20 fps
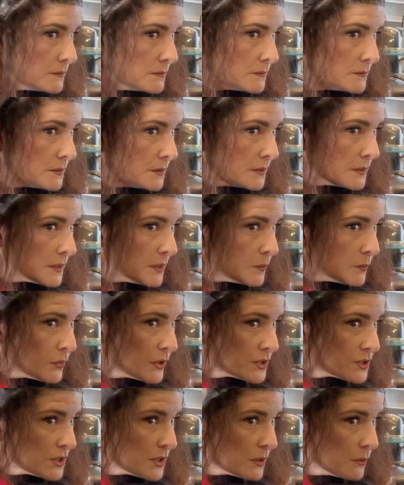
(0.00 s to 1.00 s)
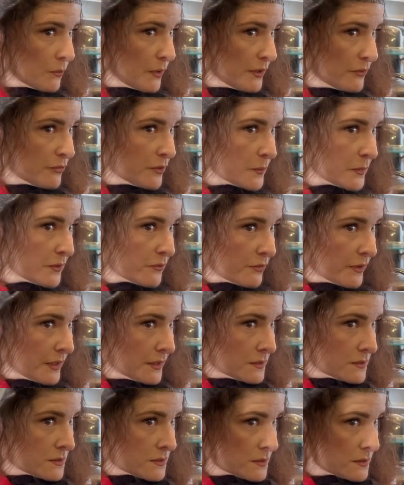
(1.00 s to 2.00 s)
And again, brushing away from my
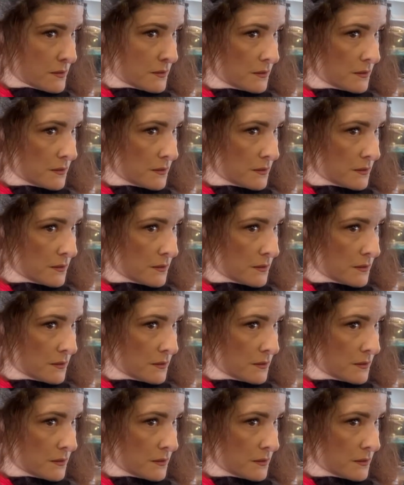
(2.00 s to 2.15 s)
face.